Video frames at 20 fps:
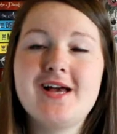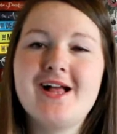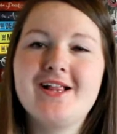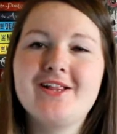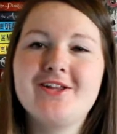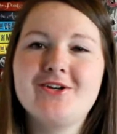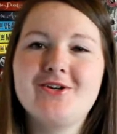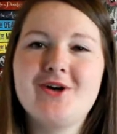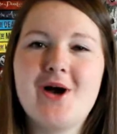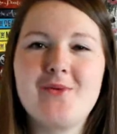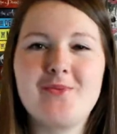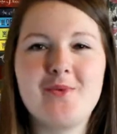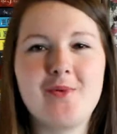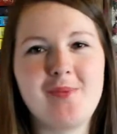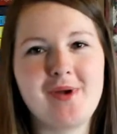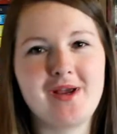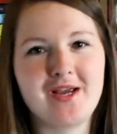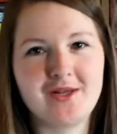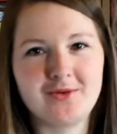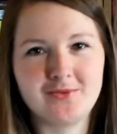Hello, I'm
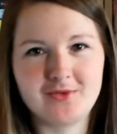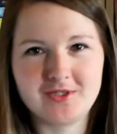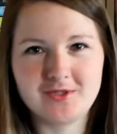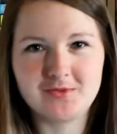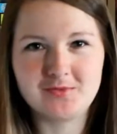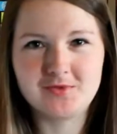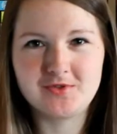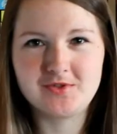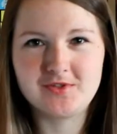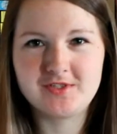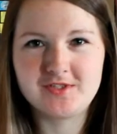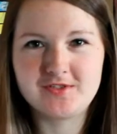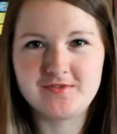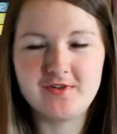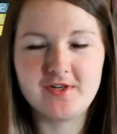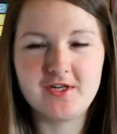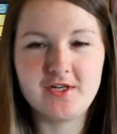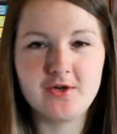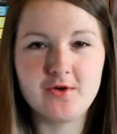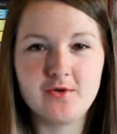Rebecca and welcome to this
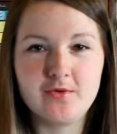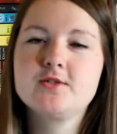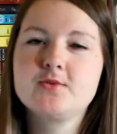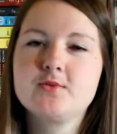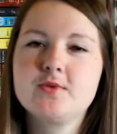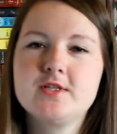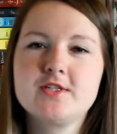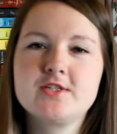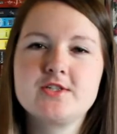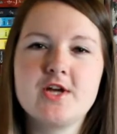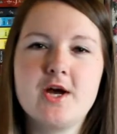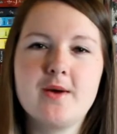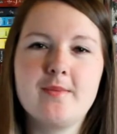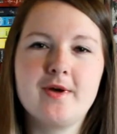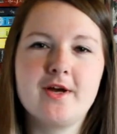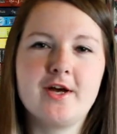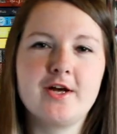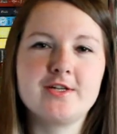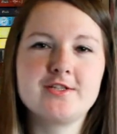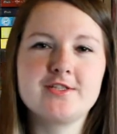video. This week's
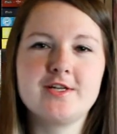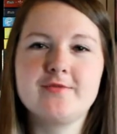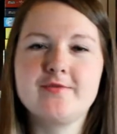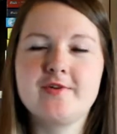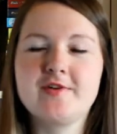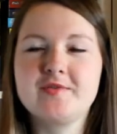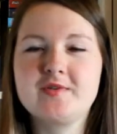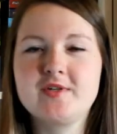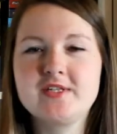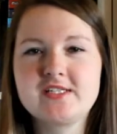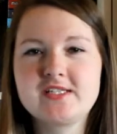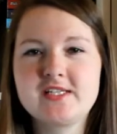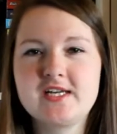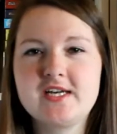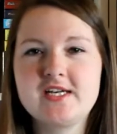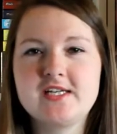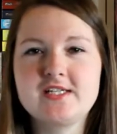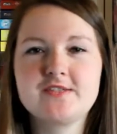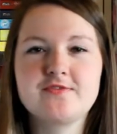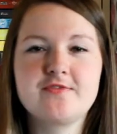topic on Top 5
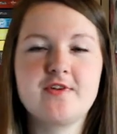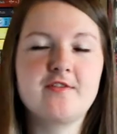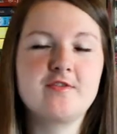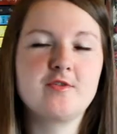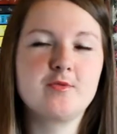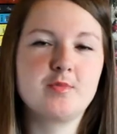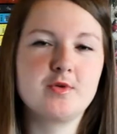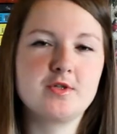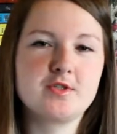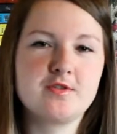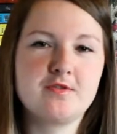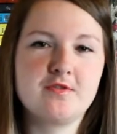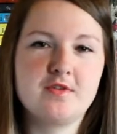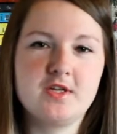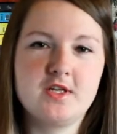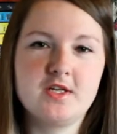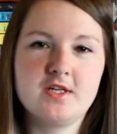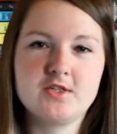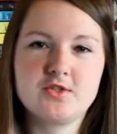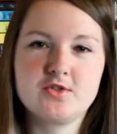Wednesday is favorite books of the
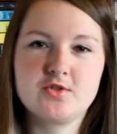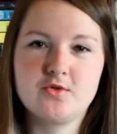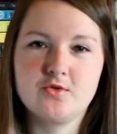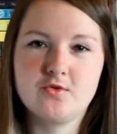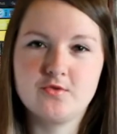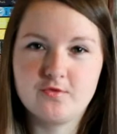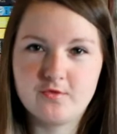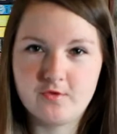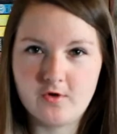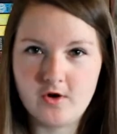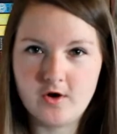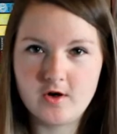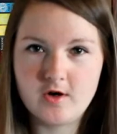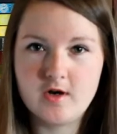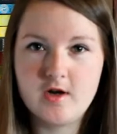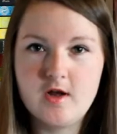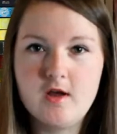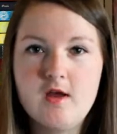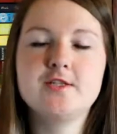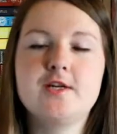year so
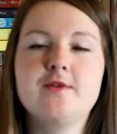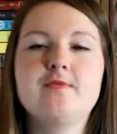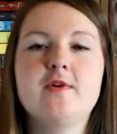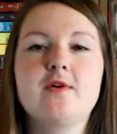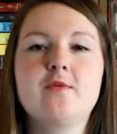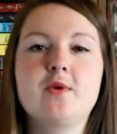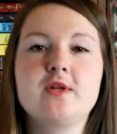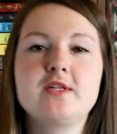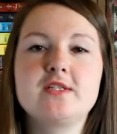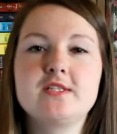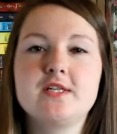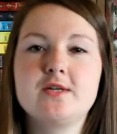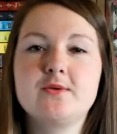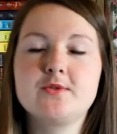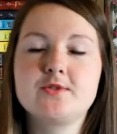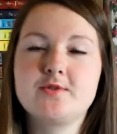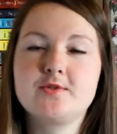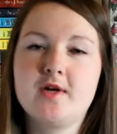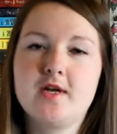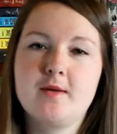far. Top 5 Wednesday
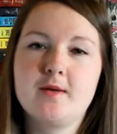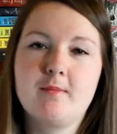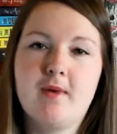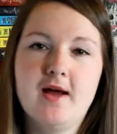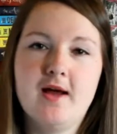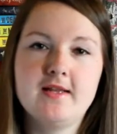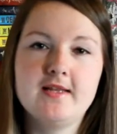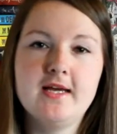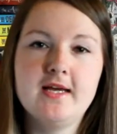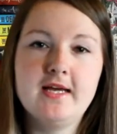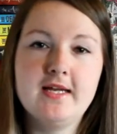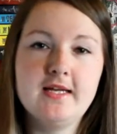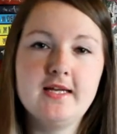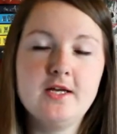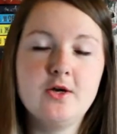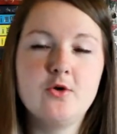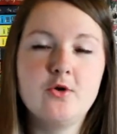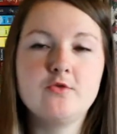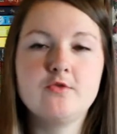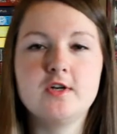was created by
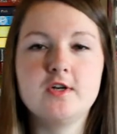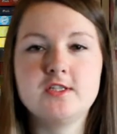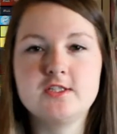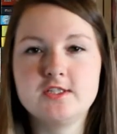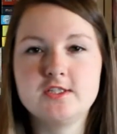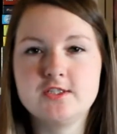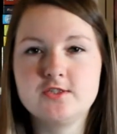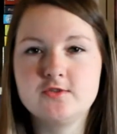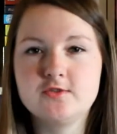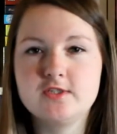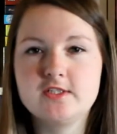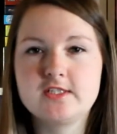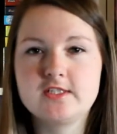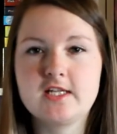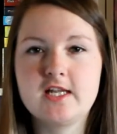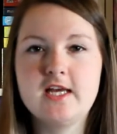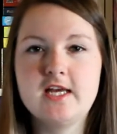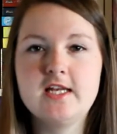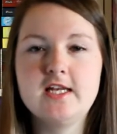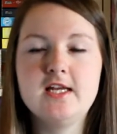Lainey over at Ginger Reads
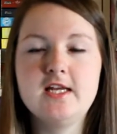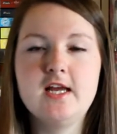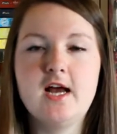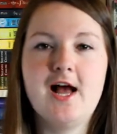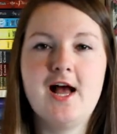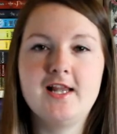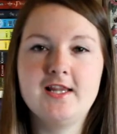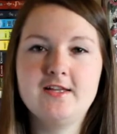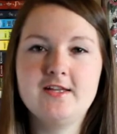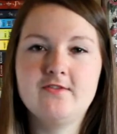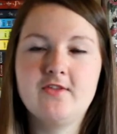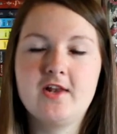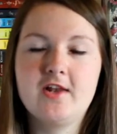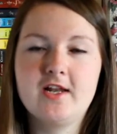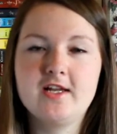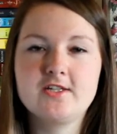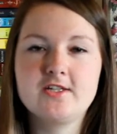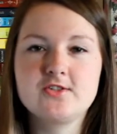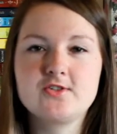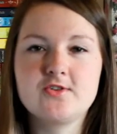Lainey. I'll leave the
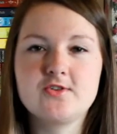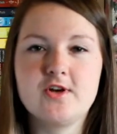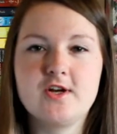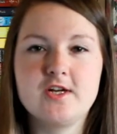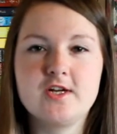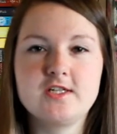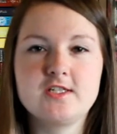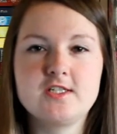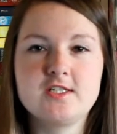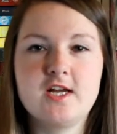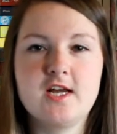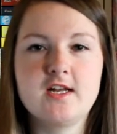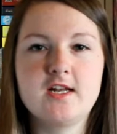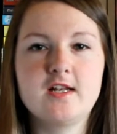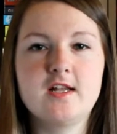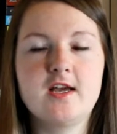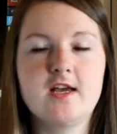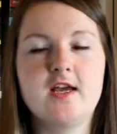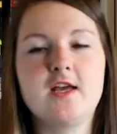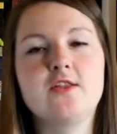links to her
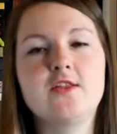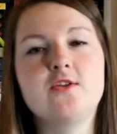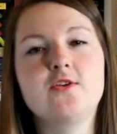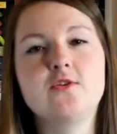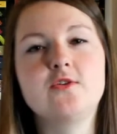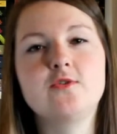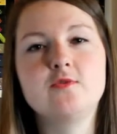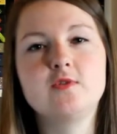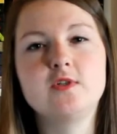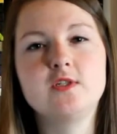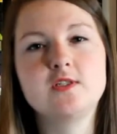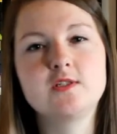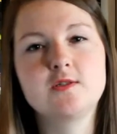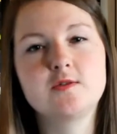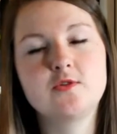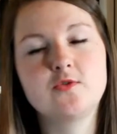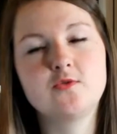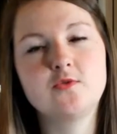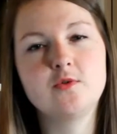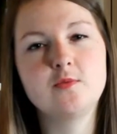channel and the
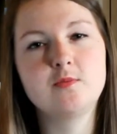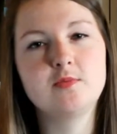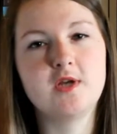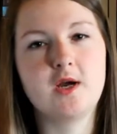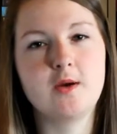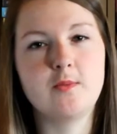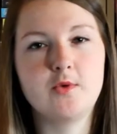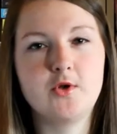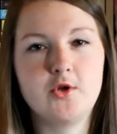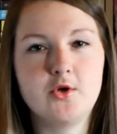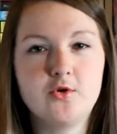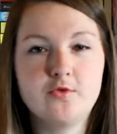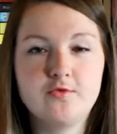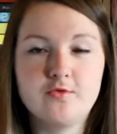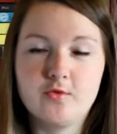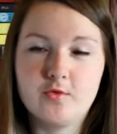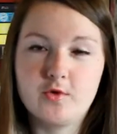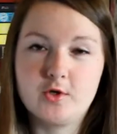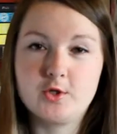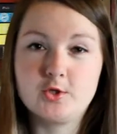Goodreads group down below if
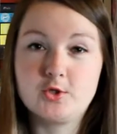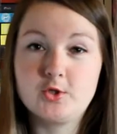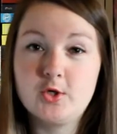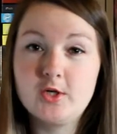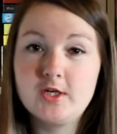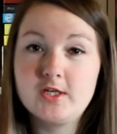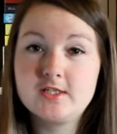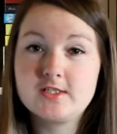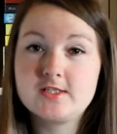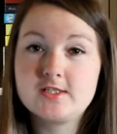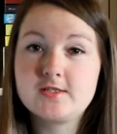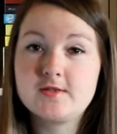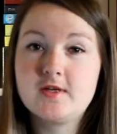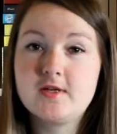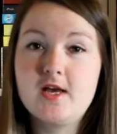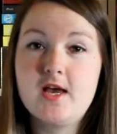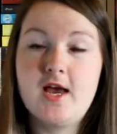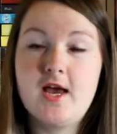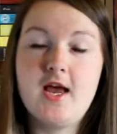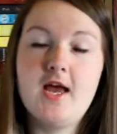you want to join us.
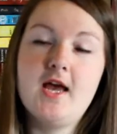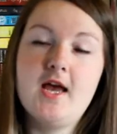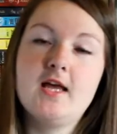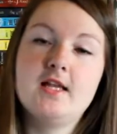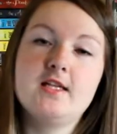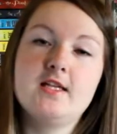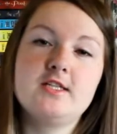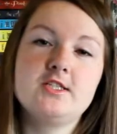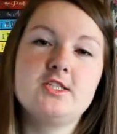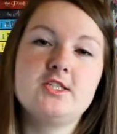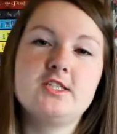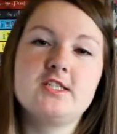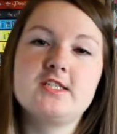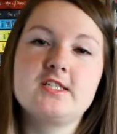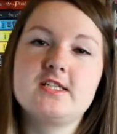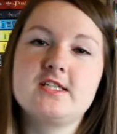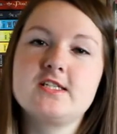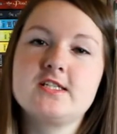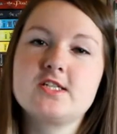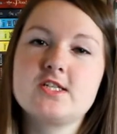And let's
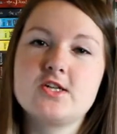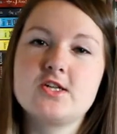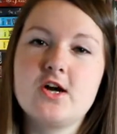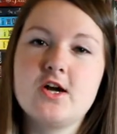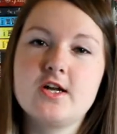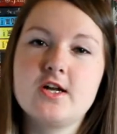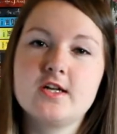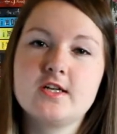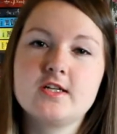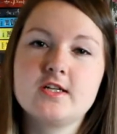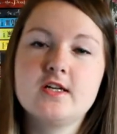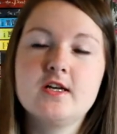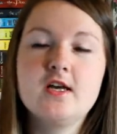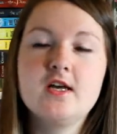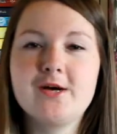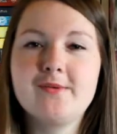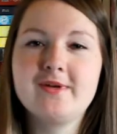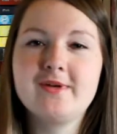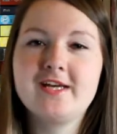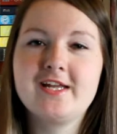just get started.
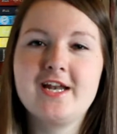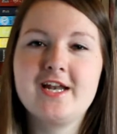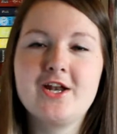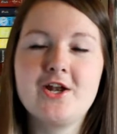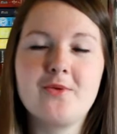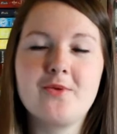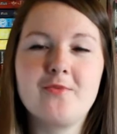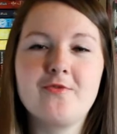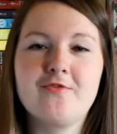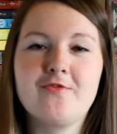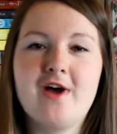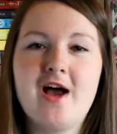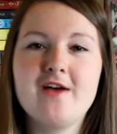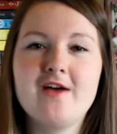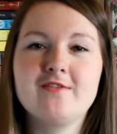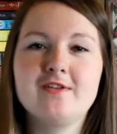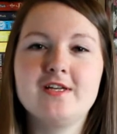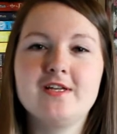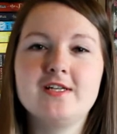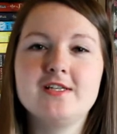Coming in at number
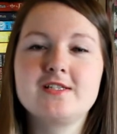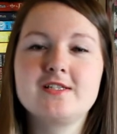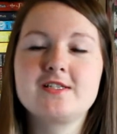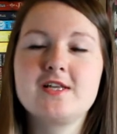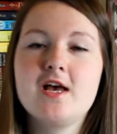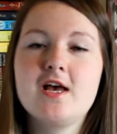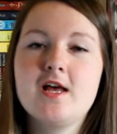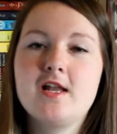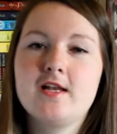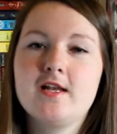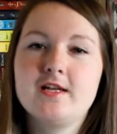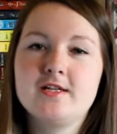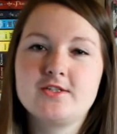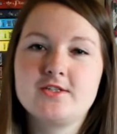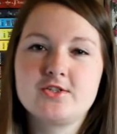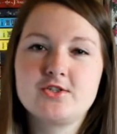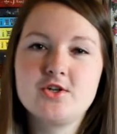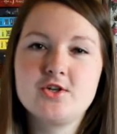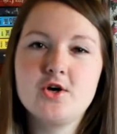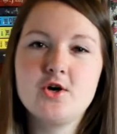5 is Let It
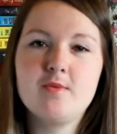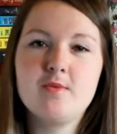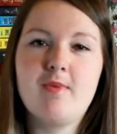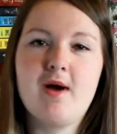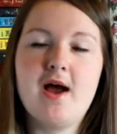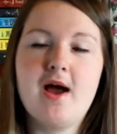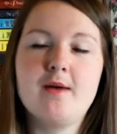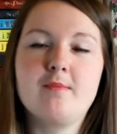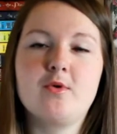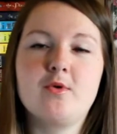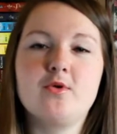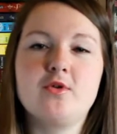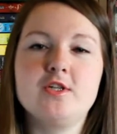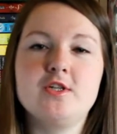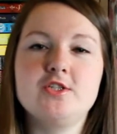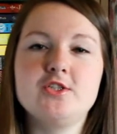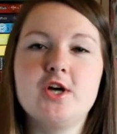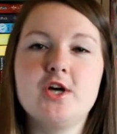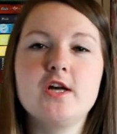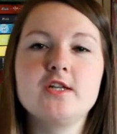Snow by
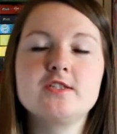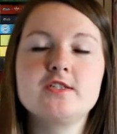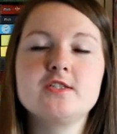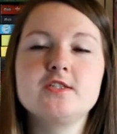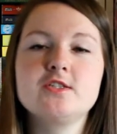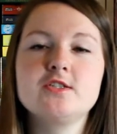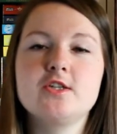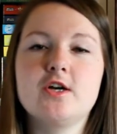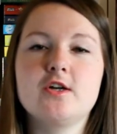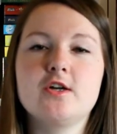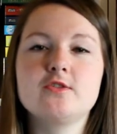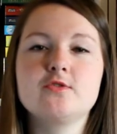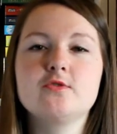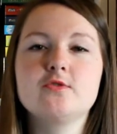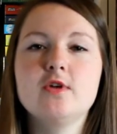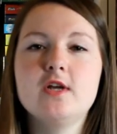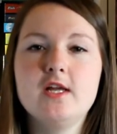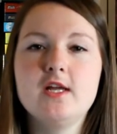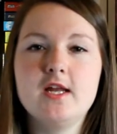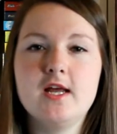Maureen Johnson, John
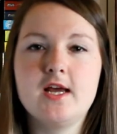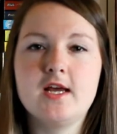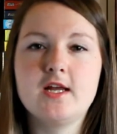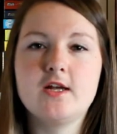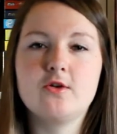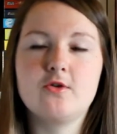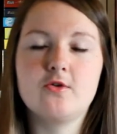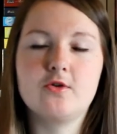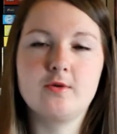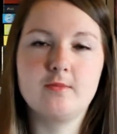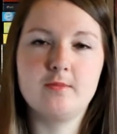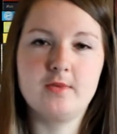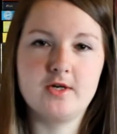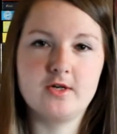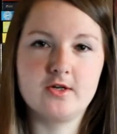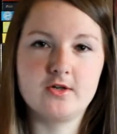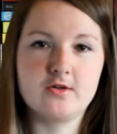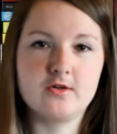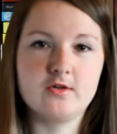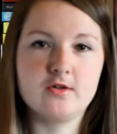Green, and Lauren
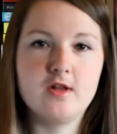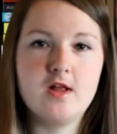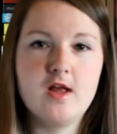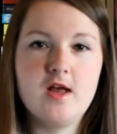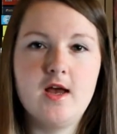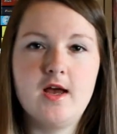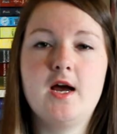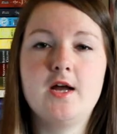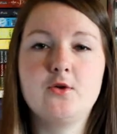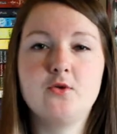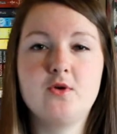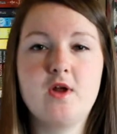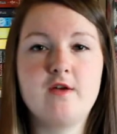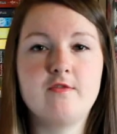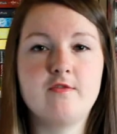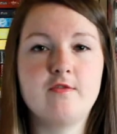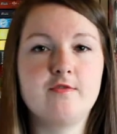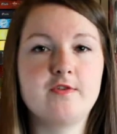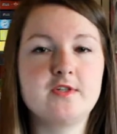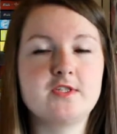Miracle. I don't
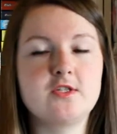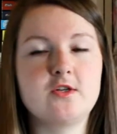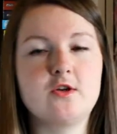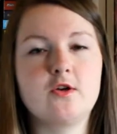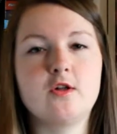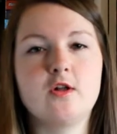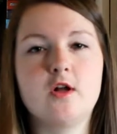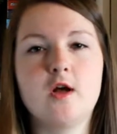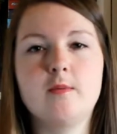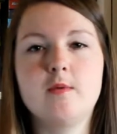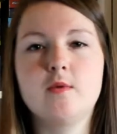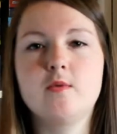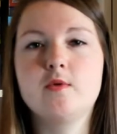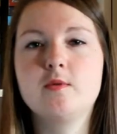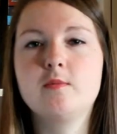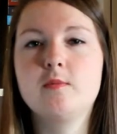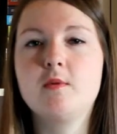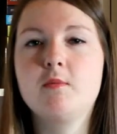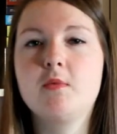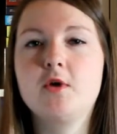have the physical copy
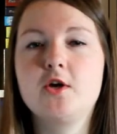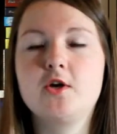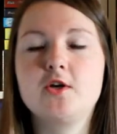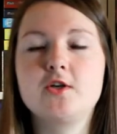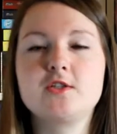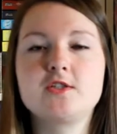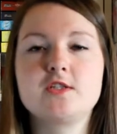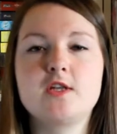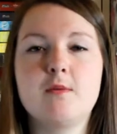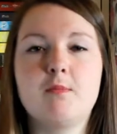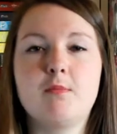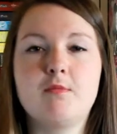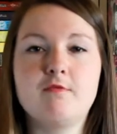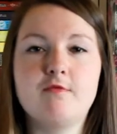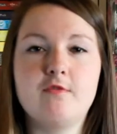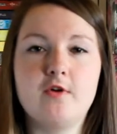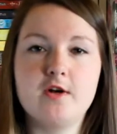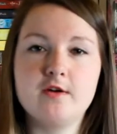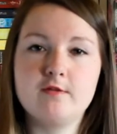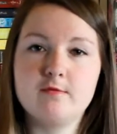with me because a
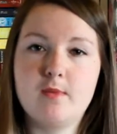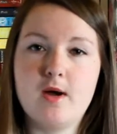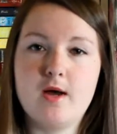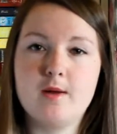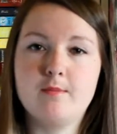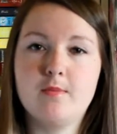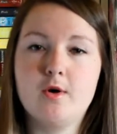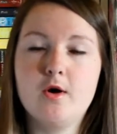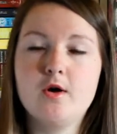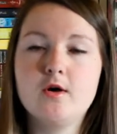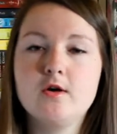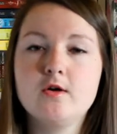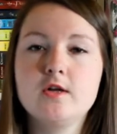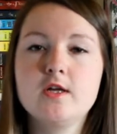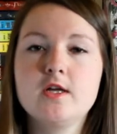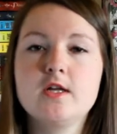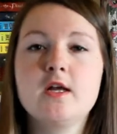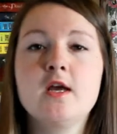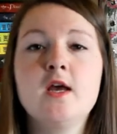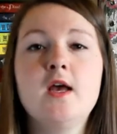friend of mine borrowed
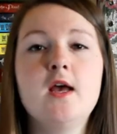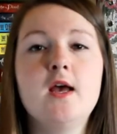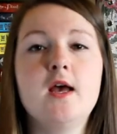it,